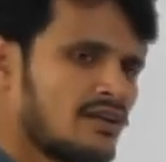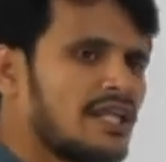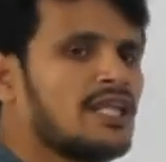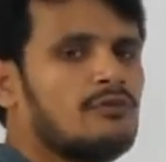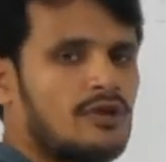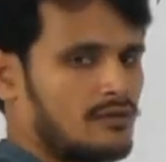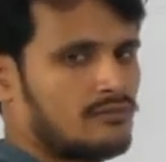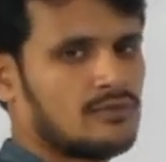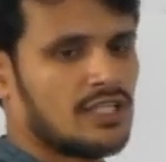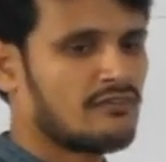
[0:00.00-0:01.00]
anywhere
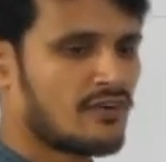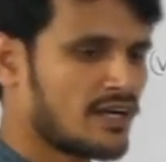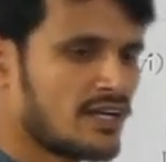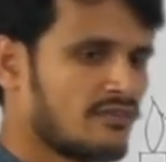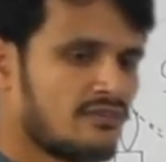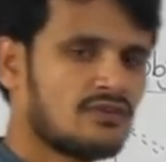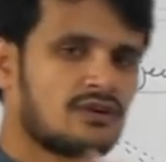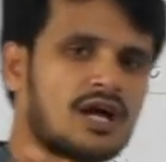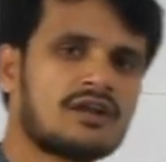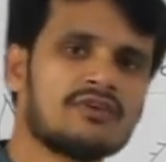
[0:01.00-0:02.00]
in front of
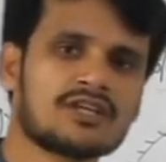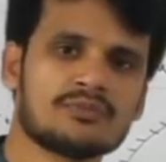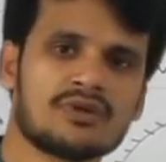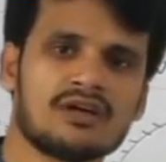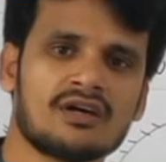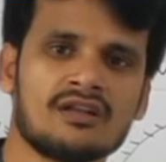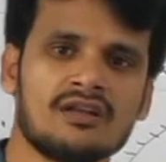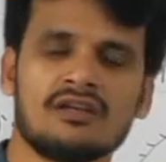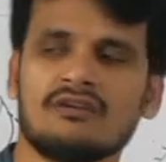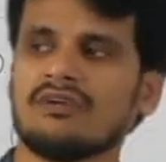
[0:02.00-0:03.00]
convex
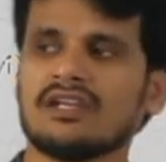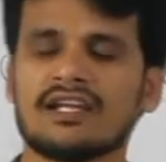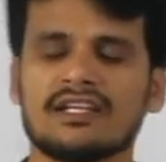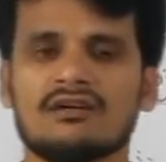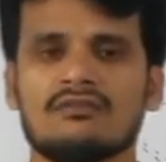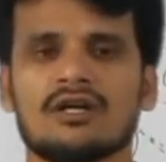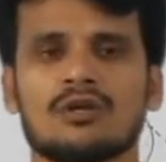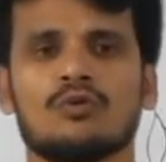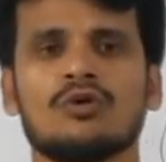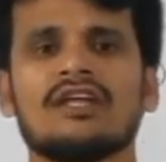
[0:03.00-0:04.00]
mirror, we'll get the
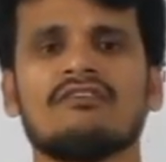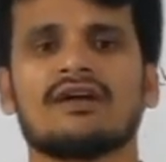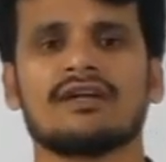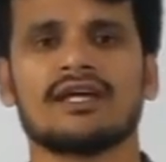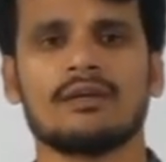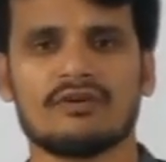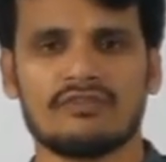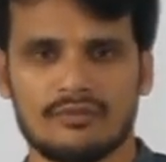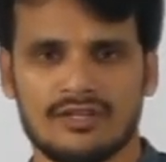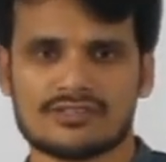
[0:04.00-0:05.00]
what only one type
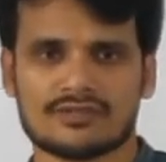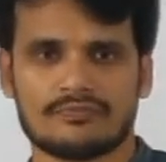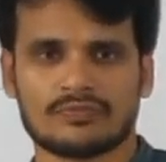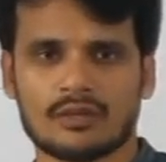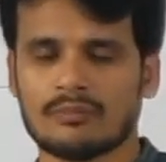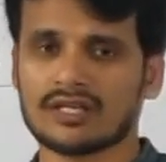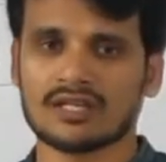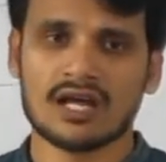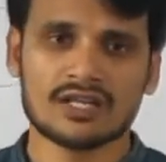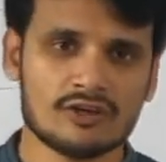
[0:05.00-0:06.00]
of image.
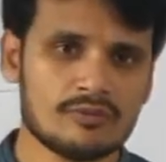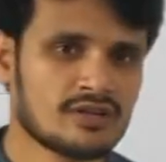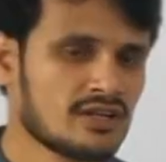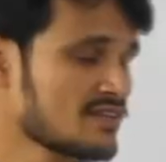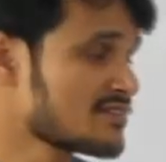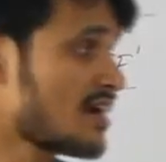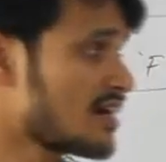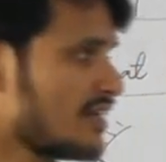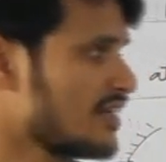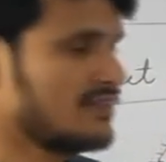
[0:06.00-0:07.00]
But concave mirror is
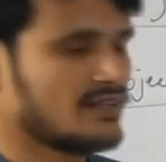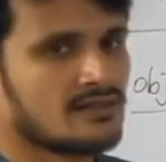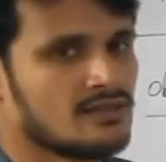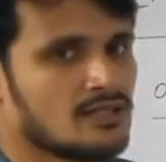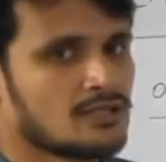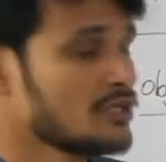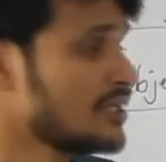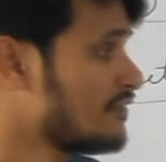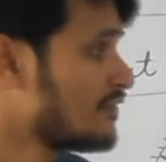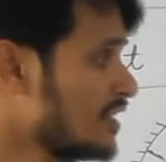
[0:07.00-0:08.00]
not like that. So
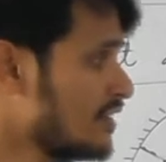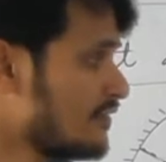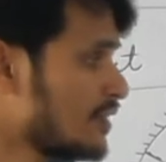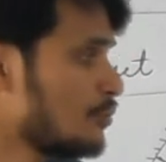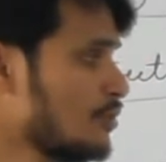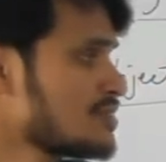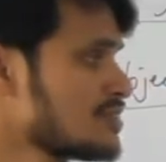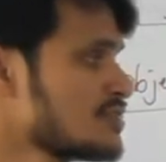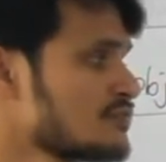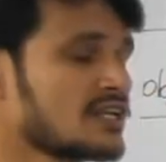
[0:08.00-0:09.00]
in different
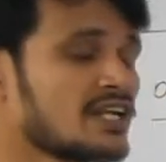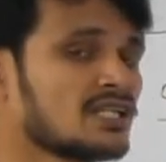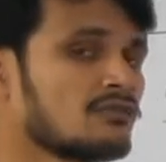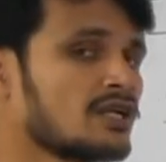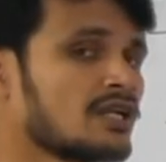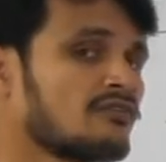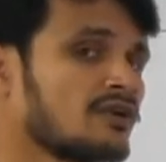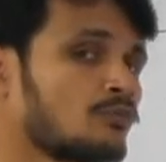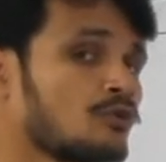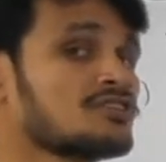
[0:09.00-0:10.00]
positions we'll get the what
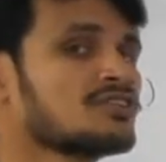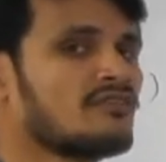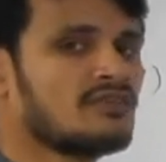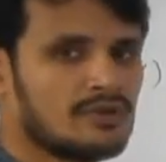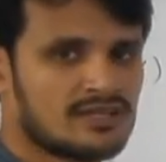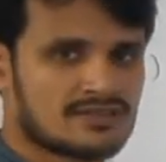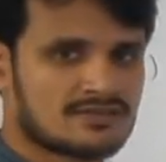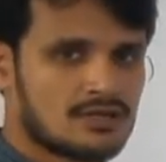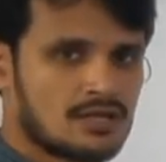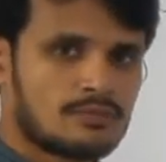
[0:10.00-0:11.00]
different position of
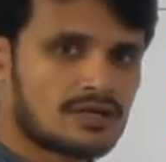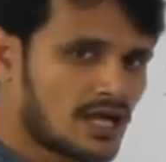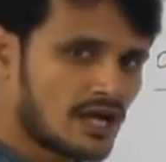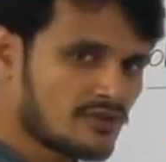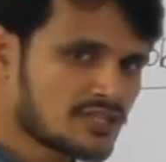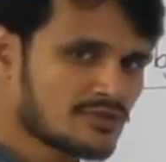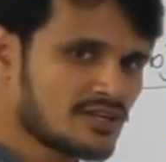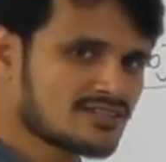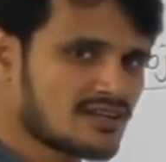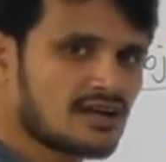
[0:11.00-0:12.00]
images. But convex
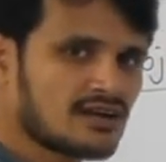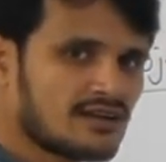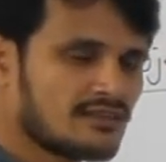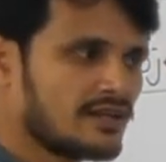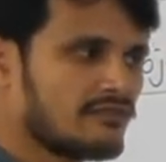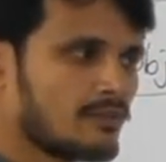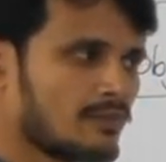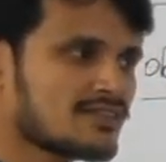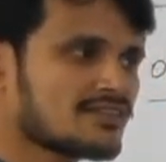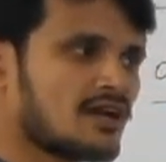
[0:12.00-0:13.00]
mirror is not like that. If
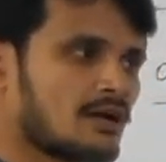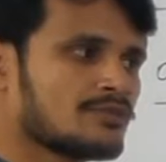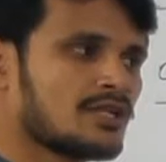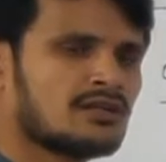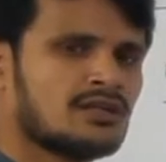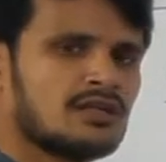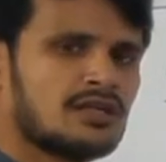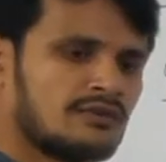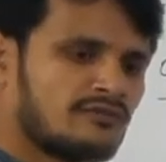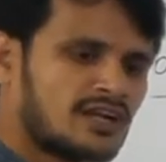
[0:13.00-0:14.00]
you're placing object
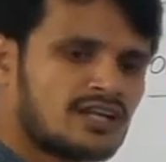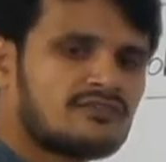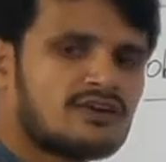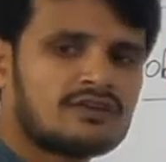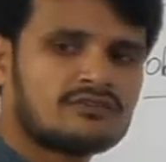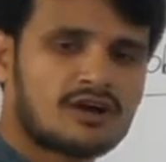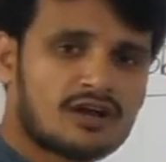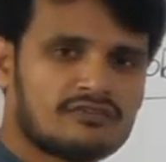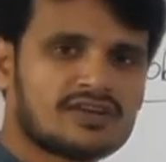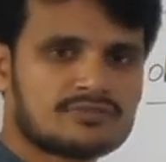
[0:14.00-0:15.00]
in front of
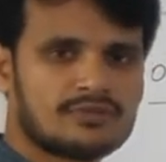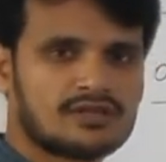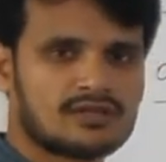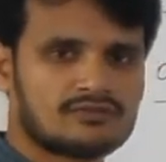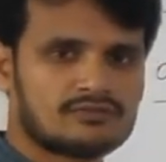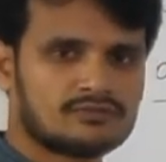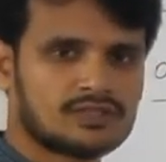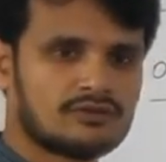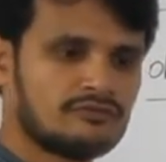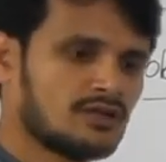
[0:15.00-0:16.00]
convex mirror,
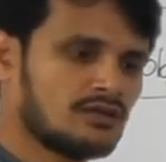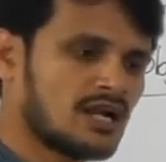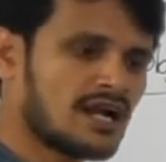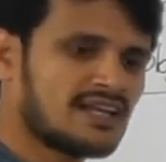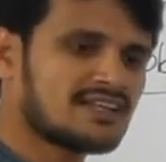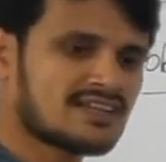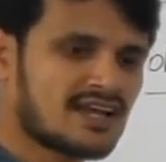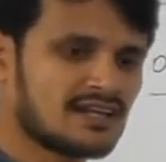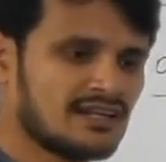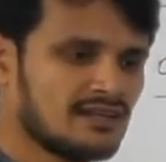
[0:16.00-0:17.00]
if you're not
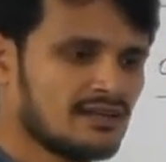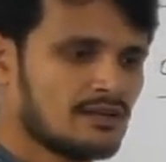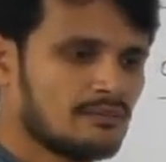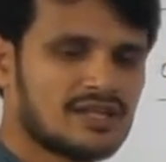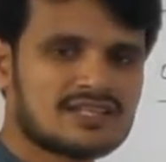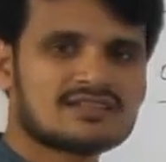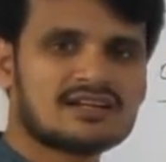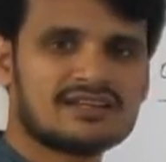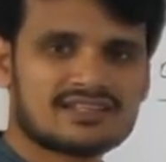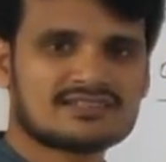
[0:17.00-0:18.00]
exactly based
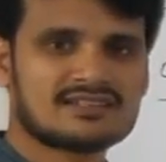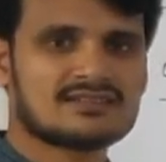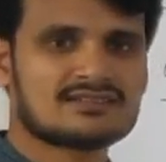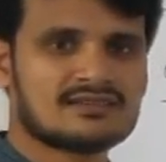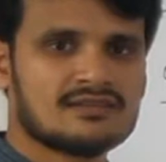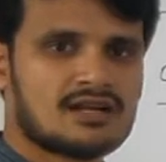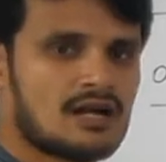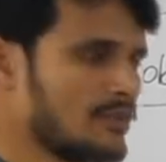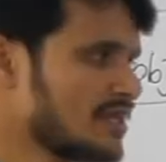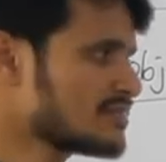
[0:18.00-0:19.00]
on distance
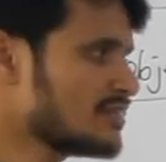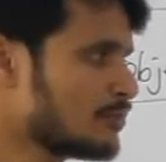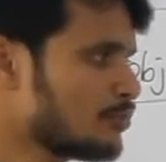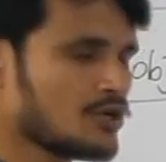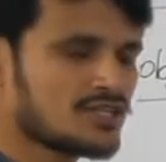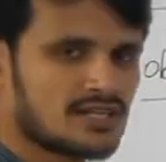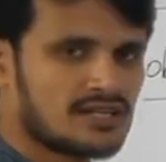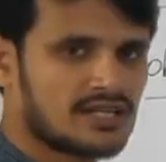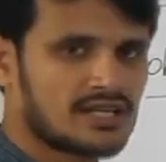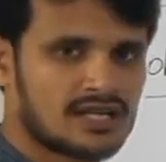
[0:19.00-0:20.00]
or based on
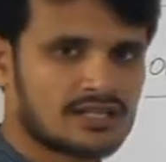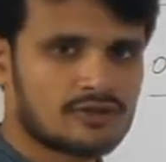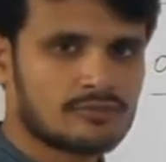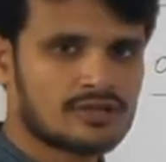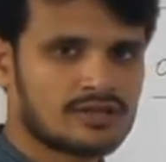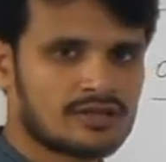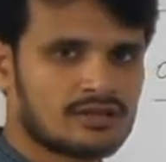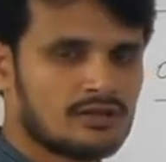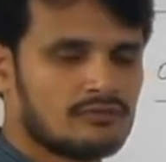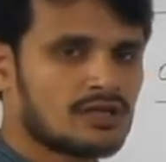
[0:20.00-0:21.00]
position like concave
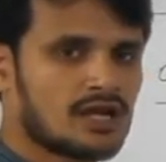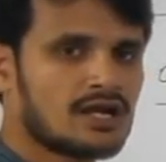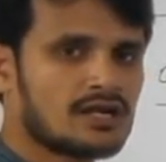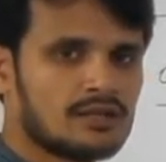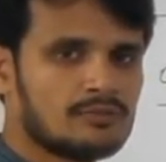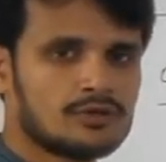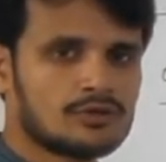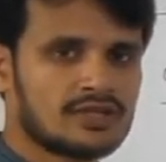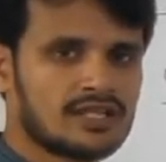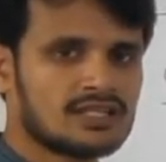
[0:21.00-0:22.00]
mirror, we can't
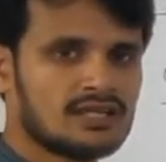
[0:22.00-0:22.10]
able to take